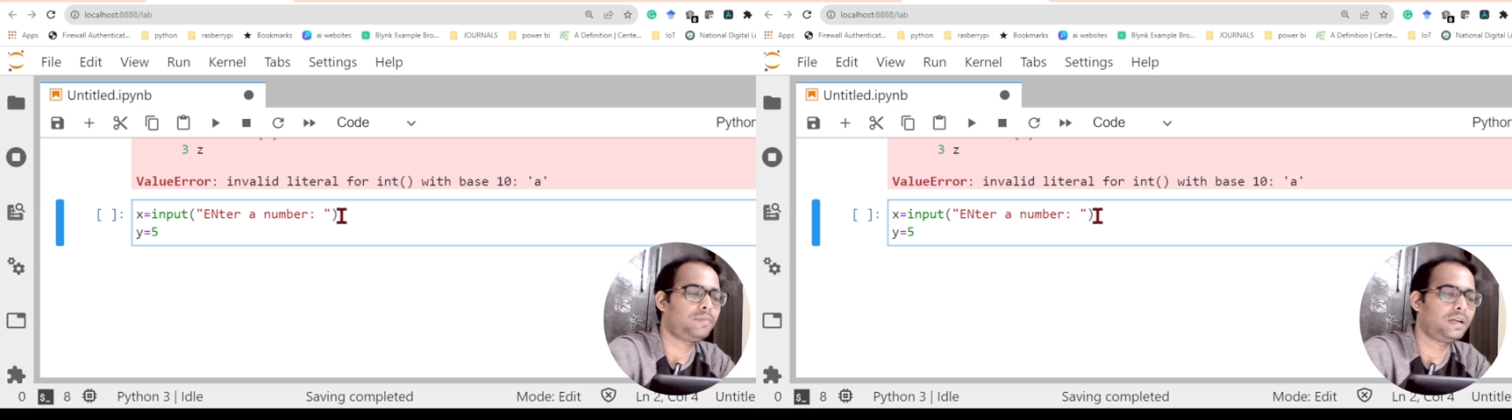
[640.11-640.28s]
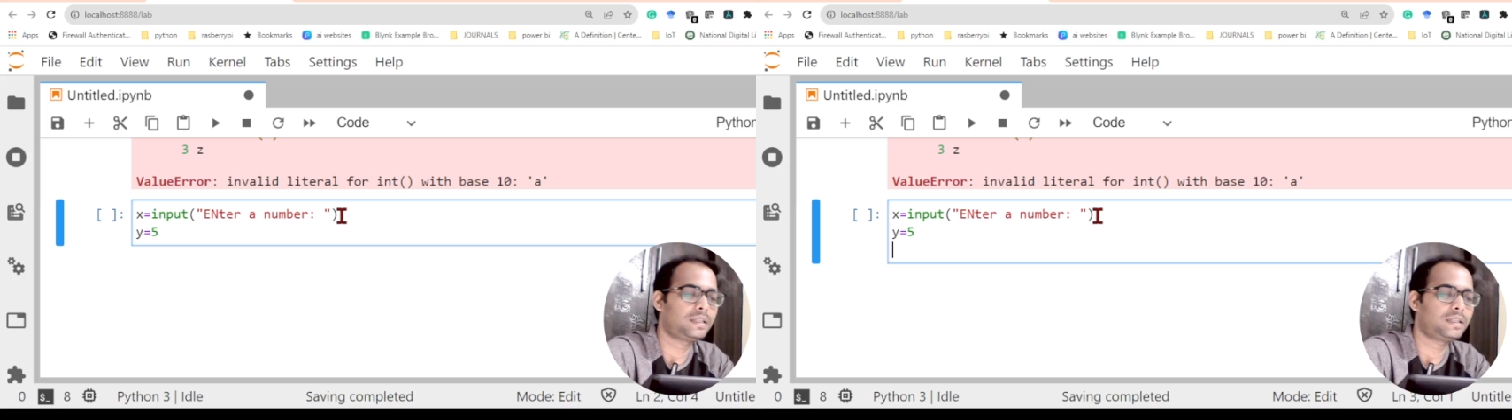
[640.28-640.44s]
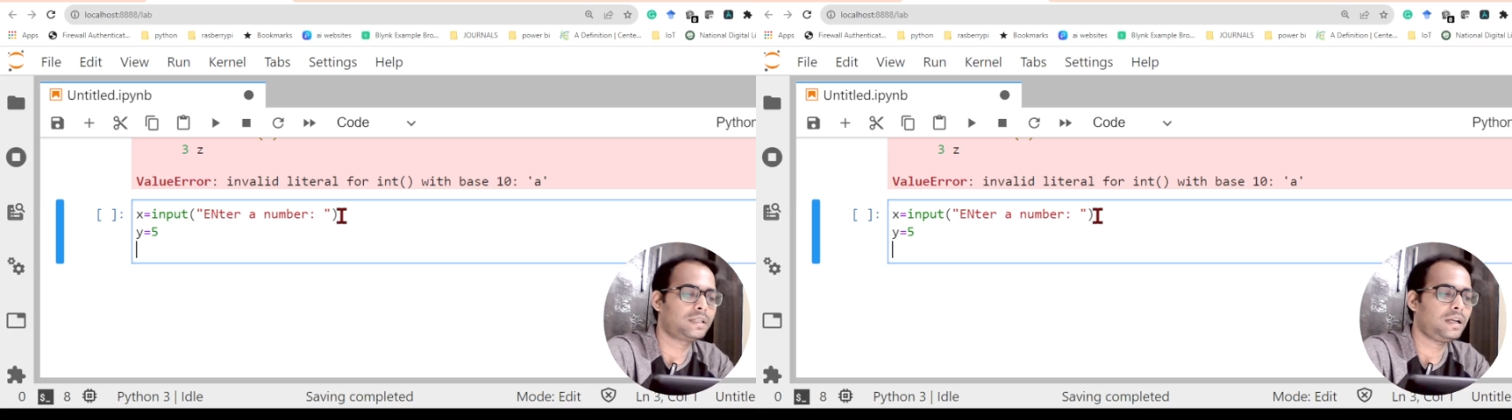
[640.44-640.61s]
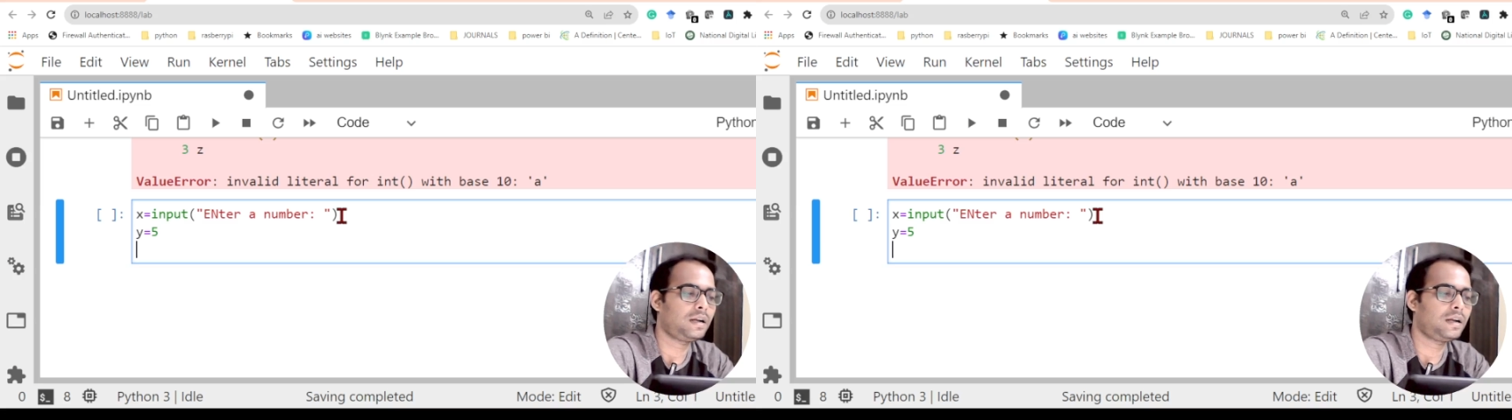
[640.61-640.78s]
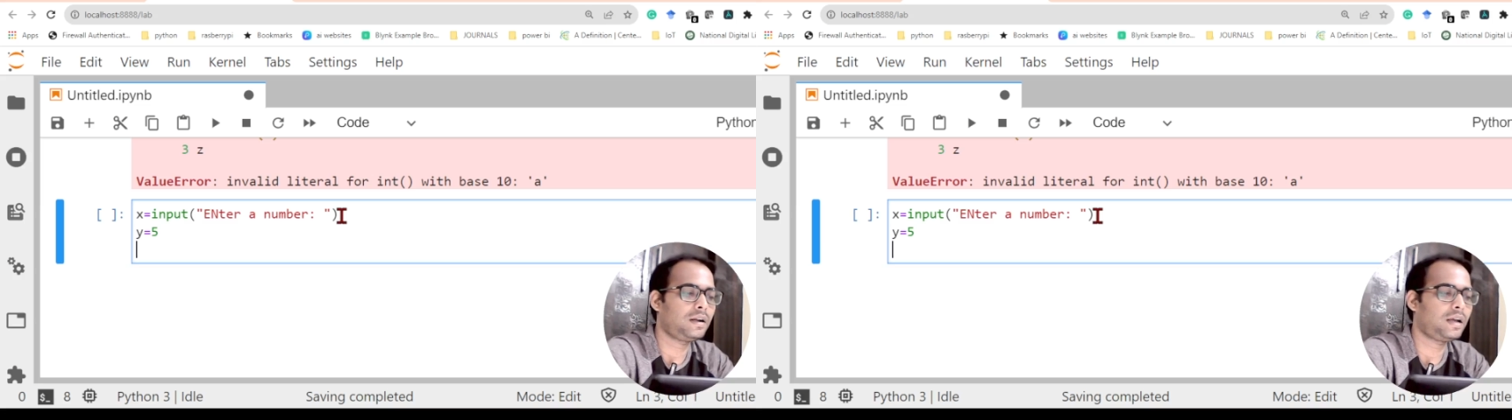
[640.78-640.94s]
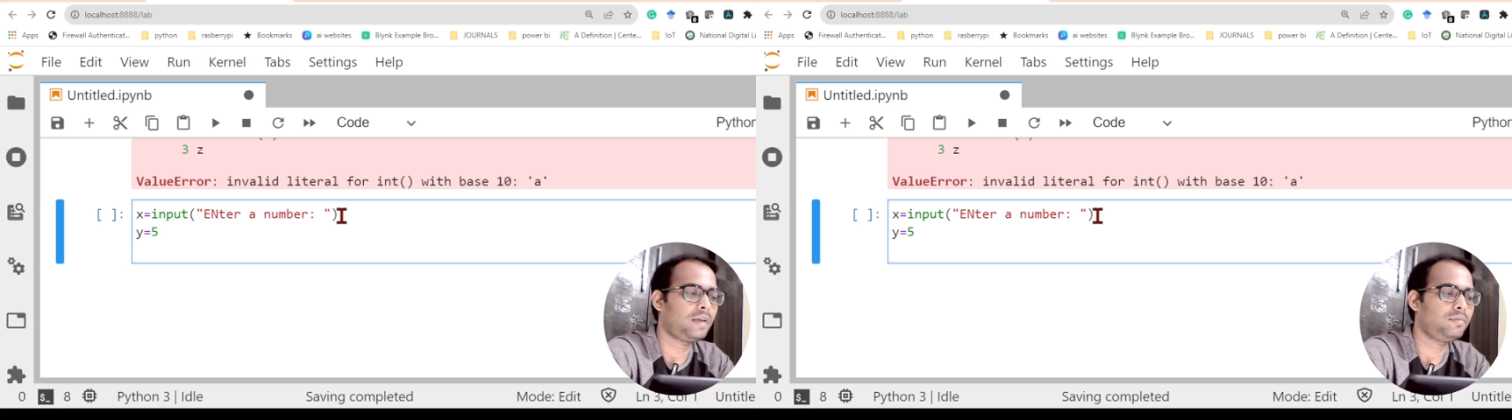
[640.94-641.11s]
let's say,
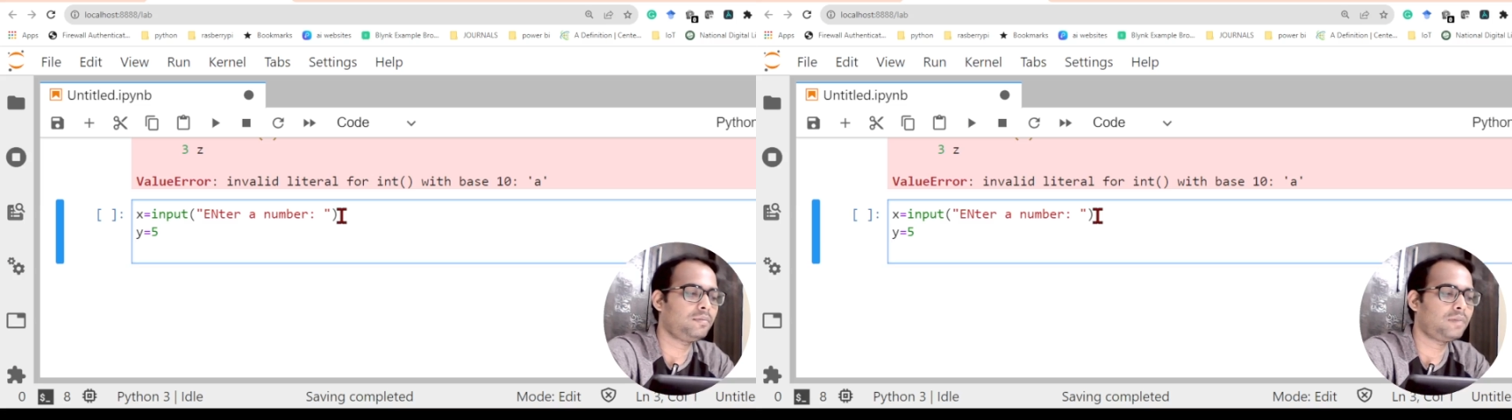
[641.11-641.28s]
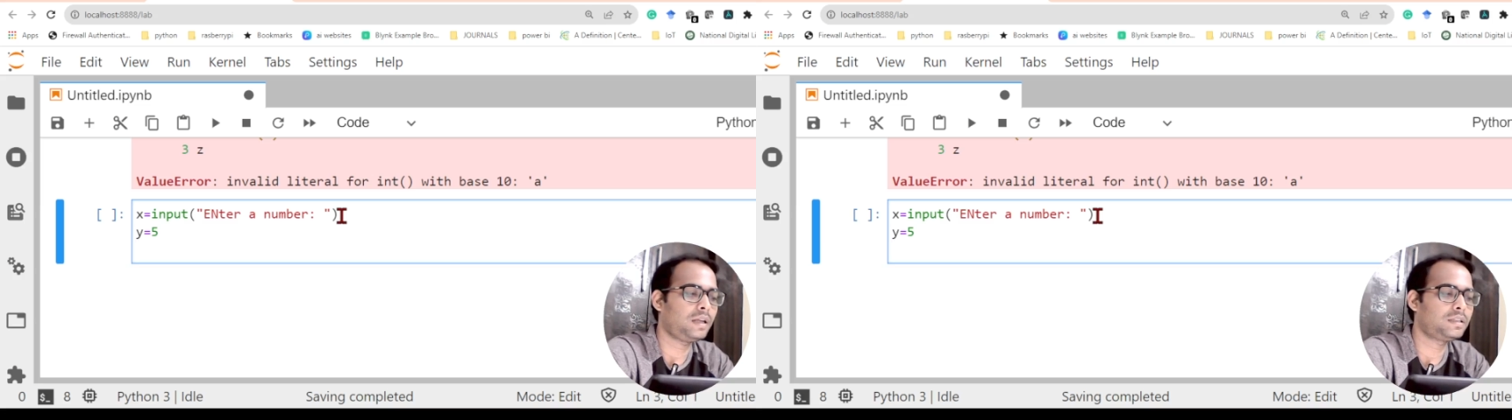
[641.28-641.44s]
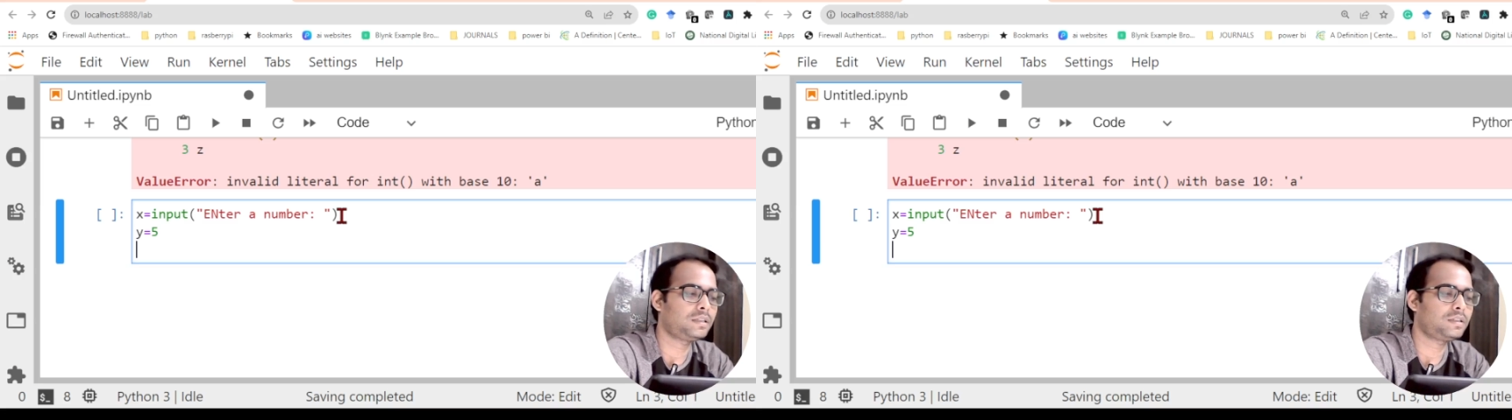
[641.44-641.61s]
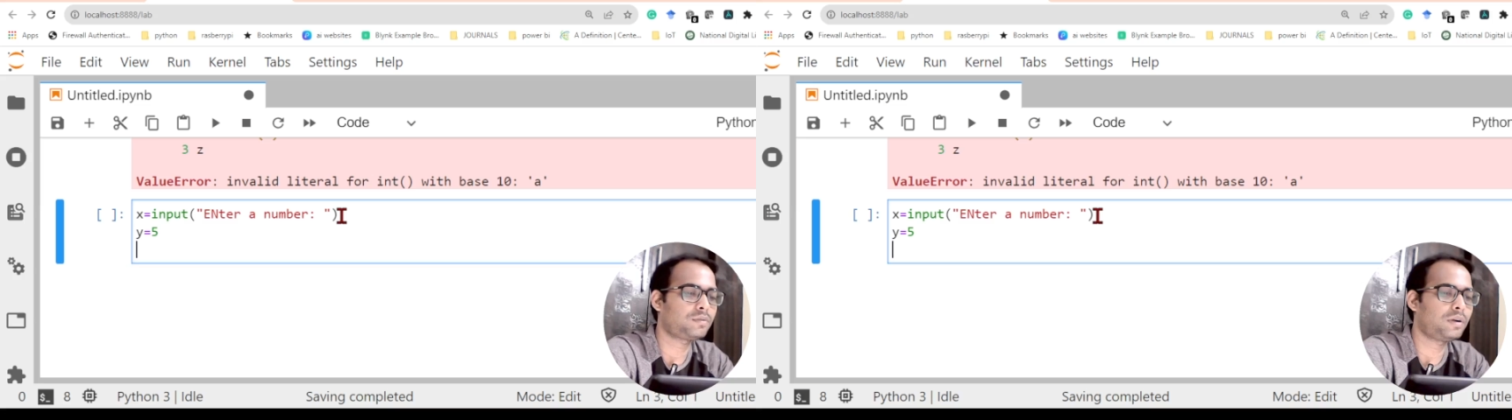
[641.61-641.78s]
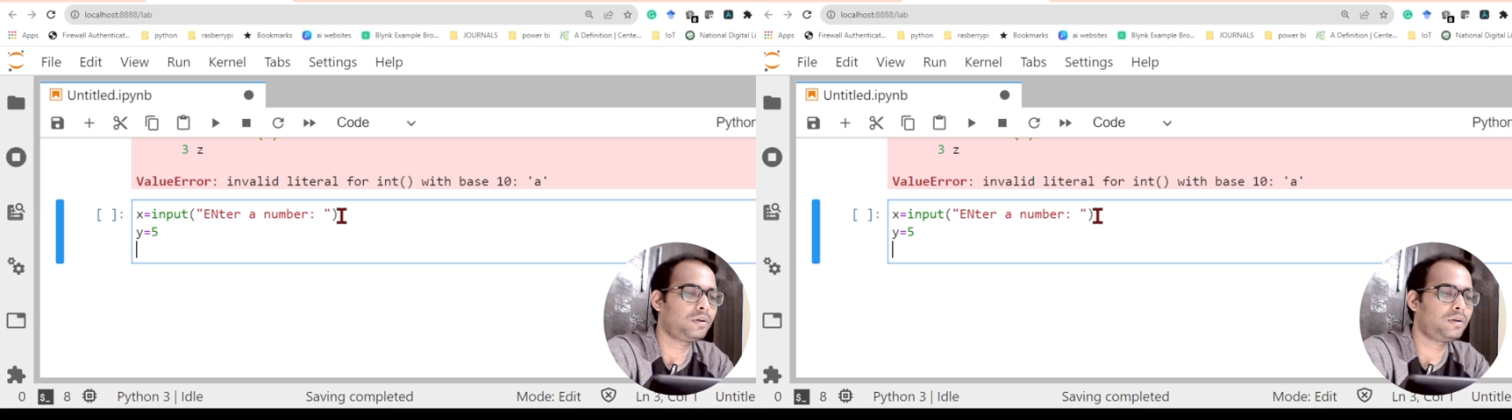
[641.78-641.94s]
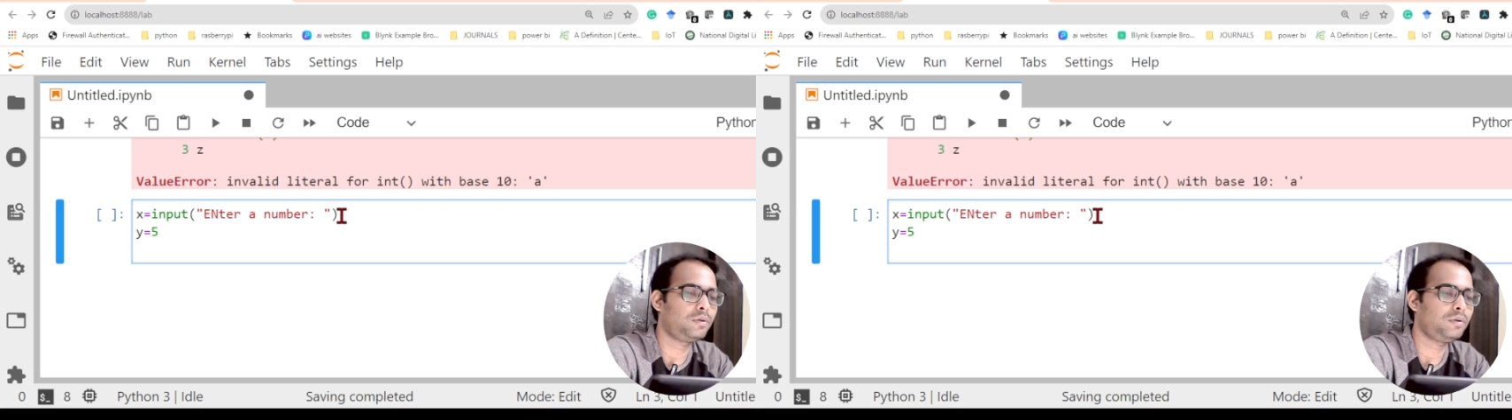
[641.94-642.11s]
and I just
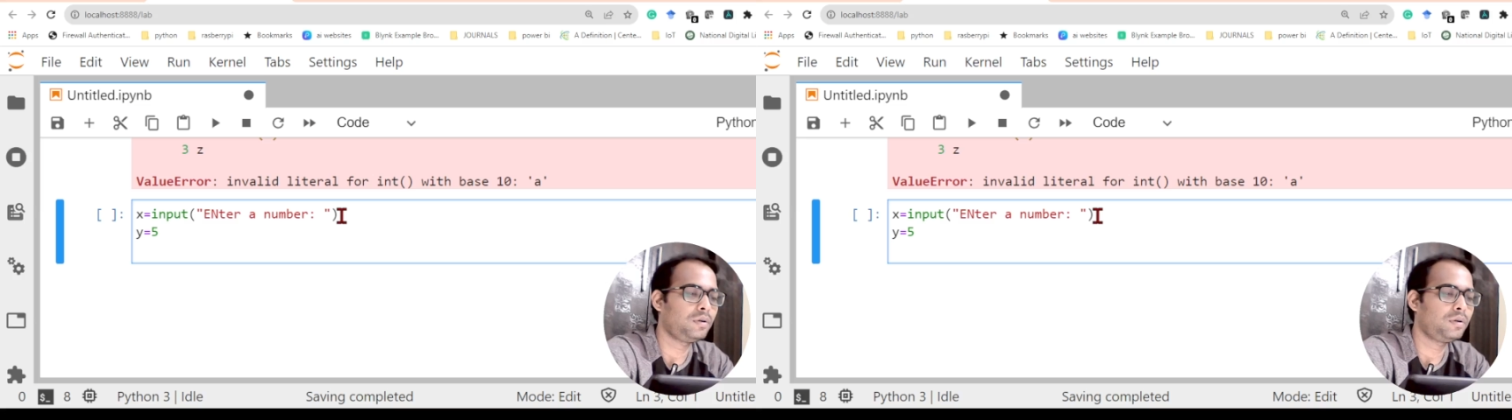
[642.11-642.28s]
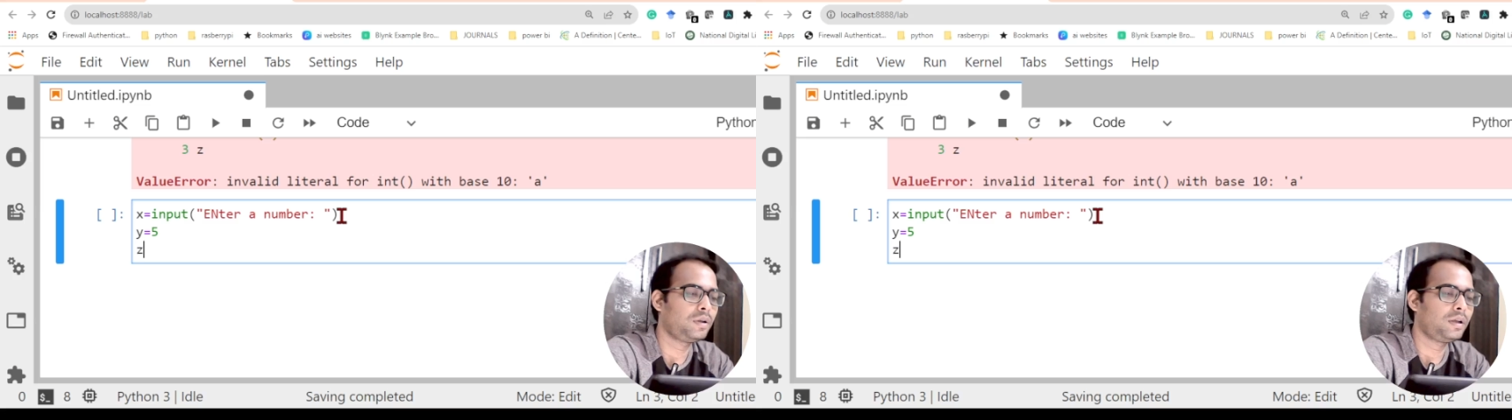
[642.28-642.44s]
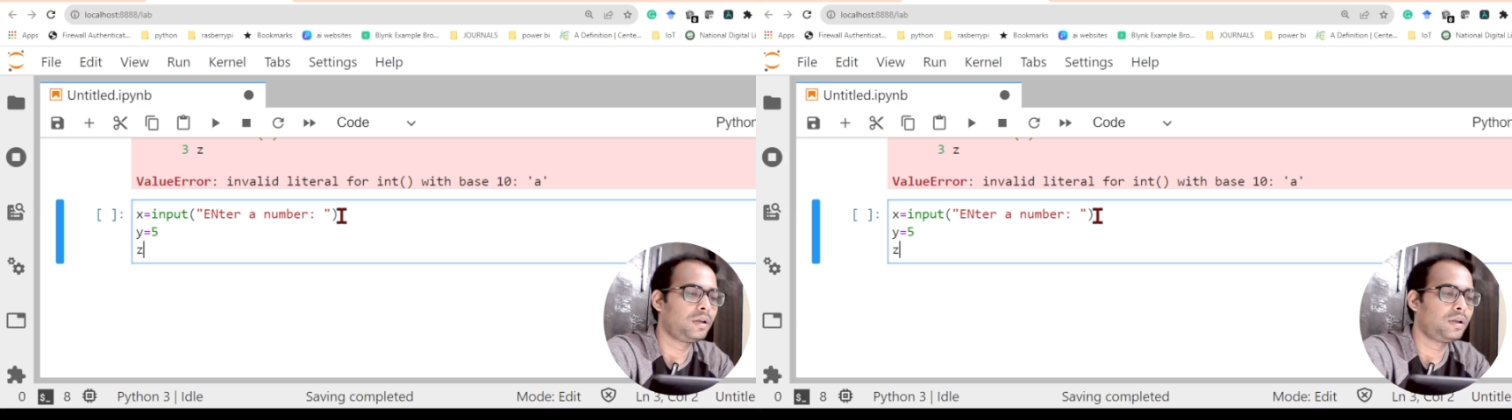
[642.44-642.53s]
want to